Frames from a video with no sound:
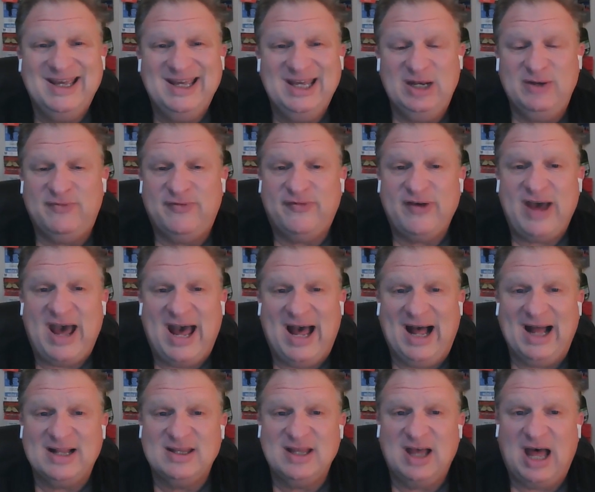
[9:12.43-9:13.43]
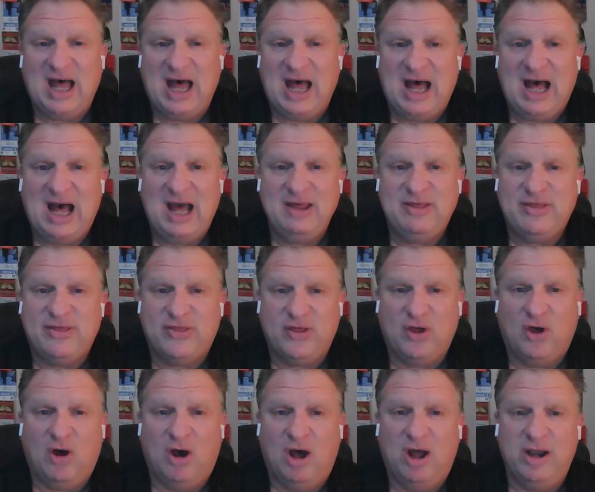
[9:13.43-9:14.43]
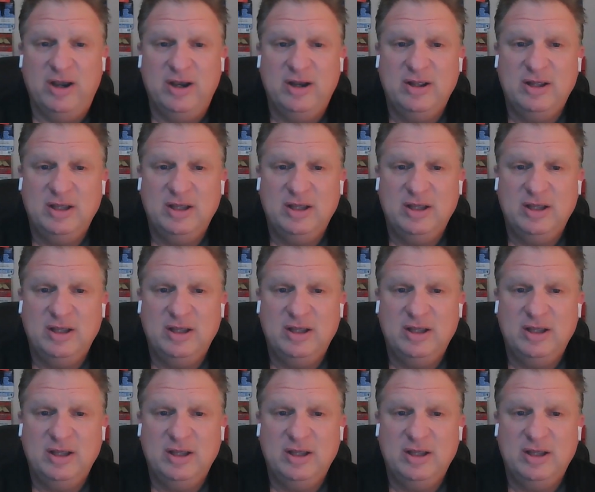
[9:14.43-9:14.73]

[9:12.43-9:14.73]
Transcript: In fact, I thought